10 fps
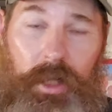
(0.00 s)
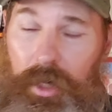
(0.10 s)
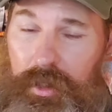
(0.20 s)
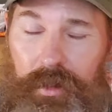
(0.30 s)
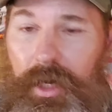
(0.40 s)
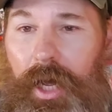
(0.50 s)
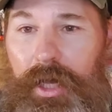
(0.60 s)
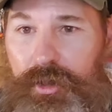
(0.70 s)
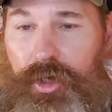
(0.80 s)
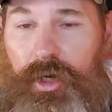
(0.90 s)
It,
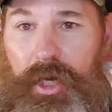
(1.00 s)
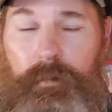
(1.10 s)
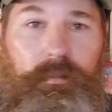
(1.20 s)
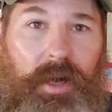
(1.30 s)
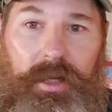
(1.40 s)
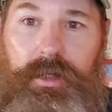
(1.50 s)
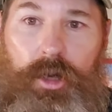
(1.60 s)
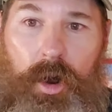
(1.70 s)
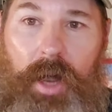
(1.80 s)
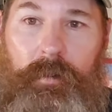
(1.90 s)
it's good, but you
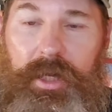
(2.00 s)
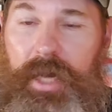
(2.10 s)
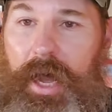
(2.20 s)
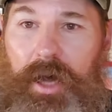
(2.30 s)
know, I mean, now